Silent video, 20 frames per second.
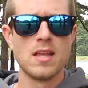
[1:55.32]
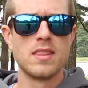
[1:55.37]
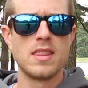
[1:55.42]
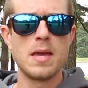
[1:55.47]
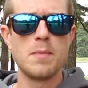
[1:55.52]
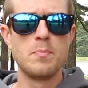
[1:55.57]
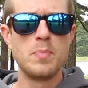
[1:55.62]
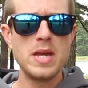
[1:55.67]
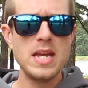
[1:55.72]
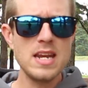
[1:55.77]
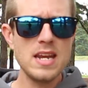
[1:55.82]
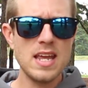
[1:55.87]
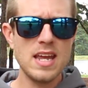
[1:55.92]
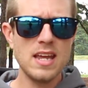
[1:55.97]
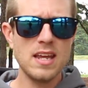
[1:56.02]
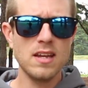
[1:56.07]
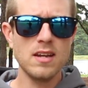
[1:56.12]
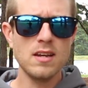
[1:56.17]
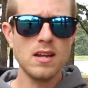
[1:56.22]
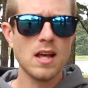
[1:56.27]
They beat
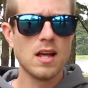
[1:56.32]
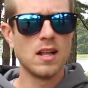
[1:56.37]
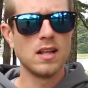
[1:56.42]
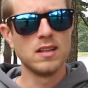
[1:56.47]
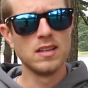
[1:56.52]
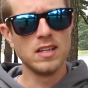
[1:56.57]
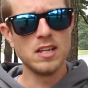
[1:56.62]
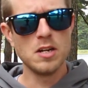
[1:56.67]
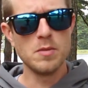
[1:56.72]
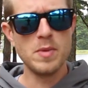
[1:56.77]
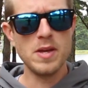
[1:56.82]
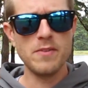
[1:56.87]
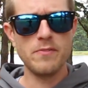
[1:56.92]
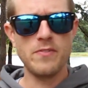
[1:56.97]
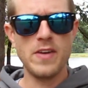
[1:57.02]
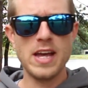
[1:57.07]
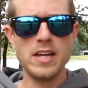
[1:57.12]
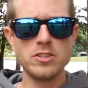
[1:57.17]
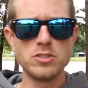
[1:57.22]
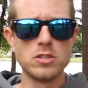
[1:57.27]
in a little bit
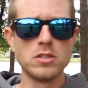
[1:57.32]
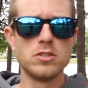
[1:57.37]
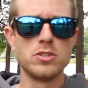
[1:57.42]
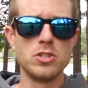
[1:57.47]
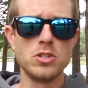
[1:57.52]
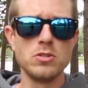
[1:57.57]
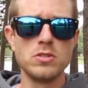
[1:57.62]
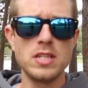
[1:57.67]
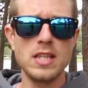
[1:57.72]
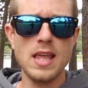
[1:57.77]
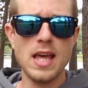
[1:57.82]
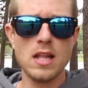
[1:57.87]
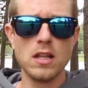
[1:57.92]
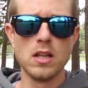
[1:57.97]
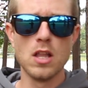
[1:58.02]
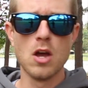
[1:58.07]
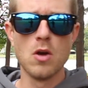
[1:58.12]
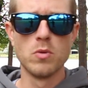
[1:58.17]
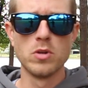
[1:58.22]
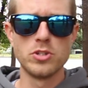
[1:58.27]
faster due to that
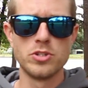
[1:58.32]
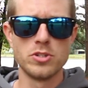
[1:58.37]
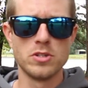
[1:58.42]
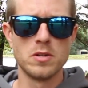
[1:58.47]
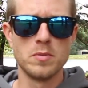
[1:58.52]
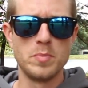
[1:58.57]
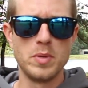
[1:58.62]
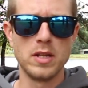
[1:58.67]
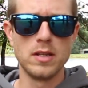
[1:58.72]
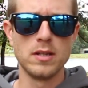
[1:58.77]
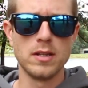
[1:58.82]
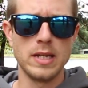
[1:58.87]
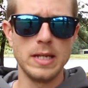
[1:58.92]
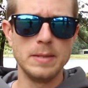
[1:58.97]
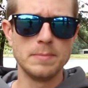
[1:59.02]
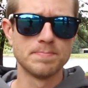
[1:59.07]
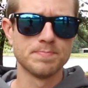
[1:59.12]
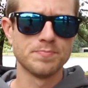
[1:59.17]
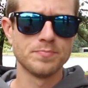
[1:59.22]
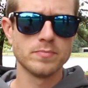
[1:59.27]
lower durability,